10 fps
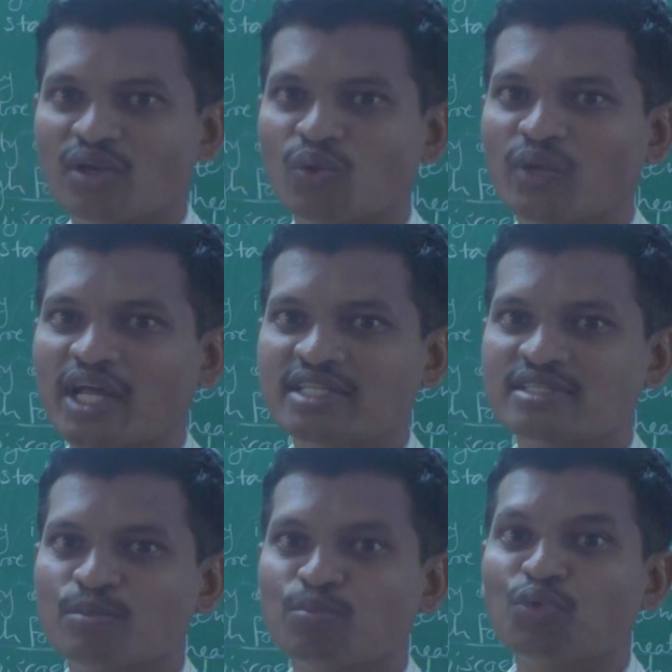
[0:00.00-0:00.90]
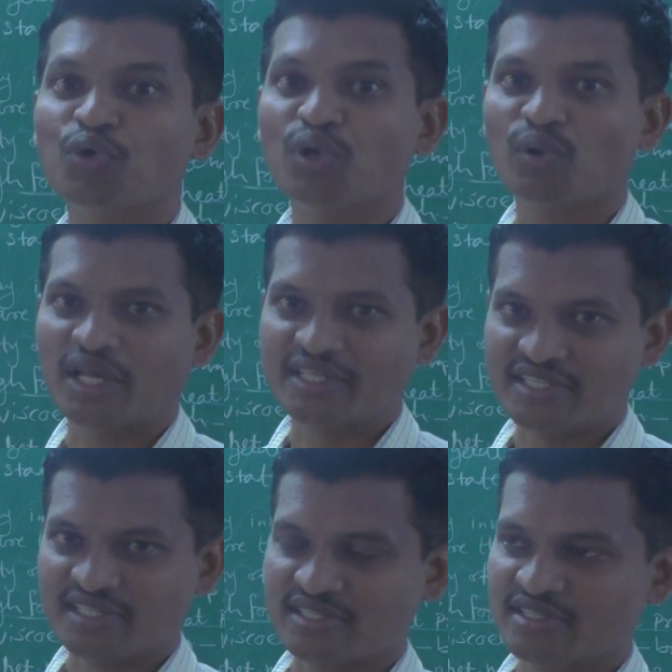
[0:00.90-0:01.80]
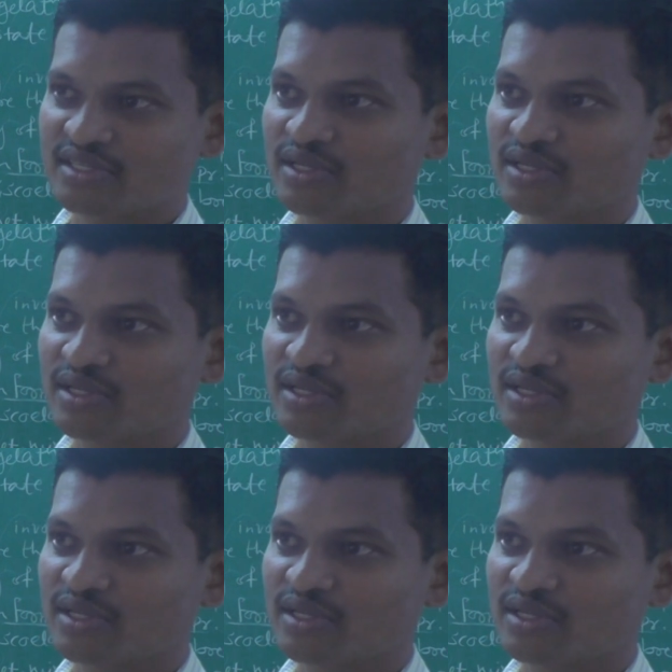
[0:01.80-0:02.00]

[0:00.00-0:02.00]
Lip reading: known as proteolysis,